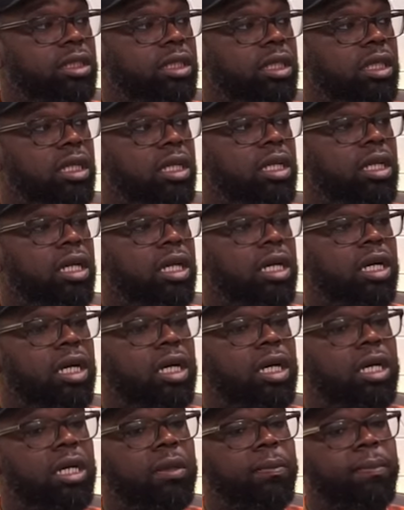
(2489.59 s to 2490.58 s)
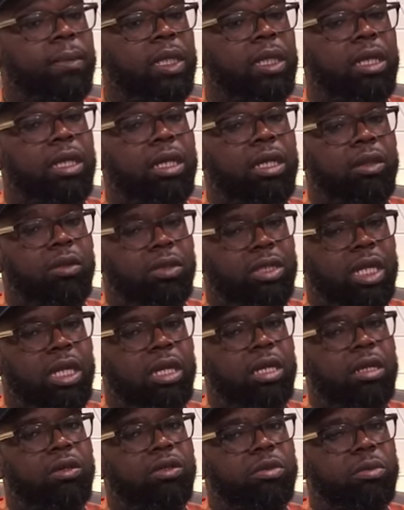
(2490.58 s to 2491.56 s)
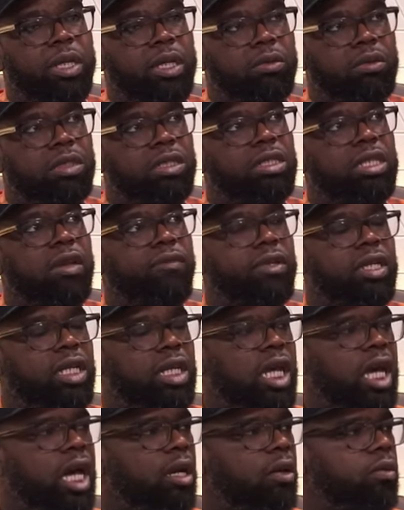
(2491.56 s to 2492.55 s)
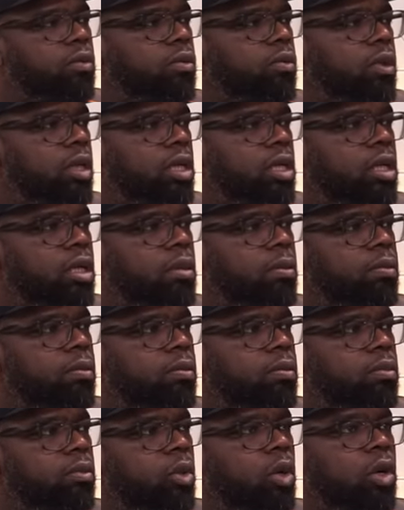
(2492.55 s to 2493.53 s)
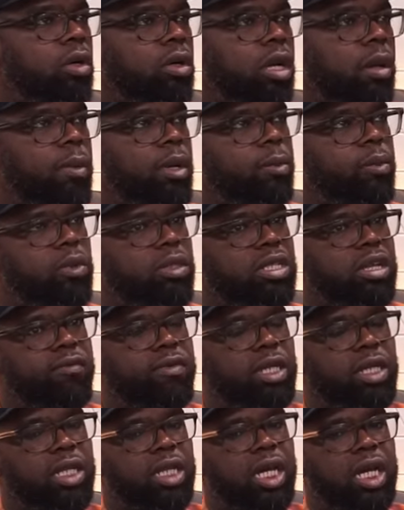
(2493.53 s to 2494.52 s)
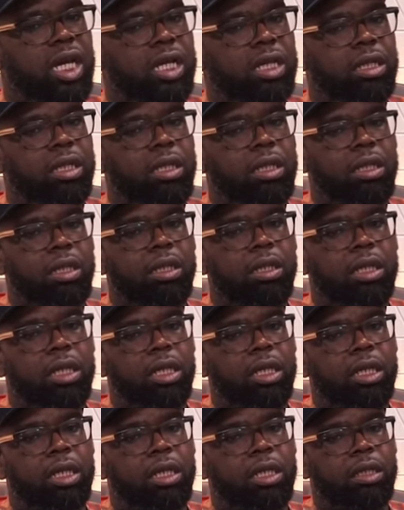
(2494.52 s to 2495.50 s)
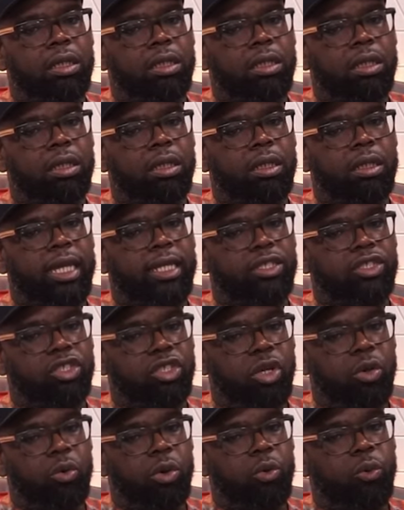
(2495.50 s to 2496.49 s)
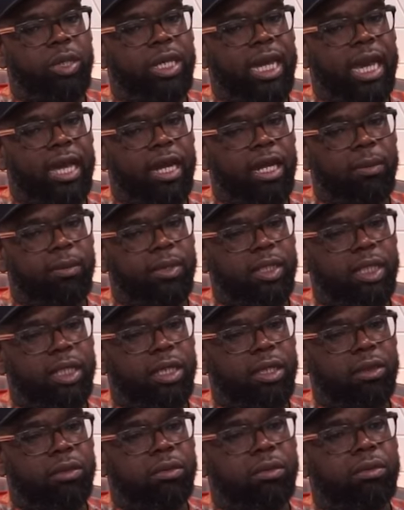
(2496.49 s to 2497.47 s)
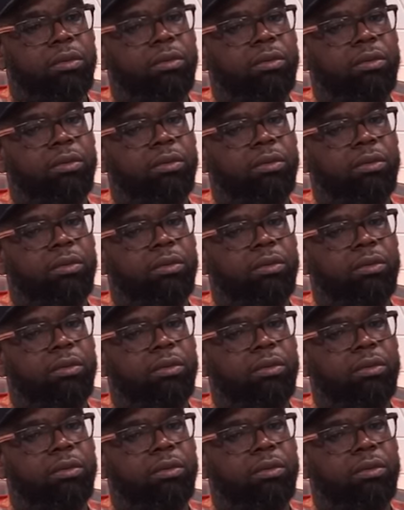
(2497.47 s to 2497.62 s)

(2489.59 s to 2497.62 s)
Mm-hmm. Um, it was like it was about seven o'clock. Yeah. Um, well, coming up on seven o'clock, uh, and so when we got up there,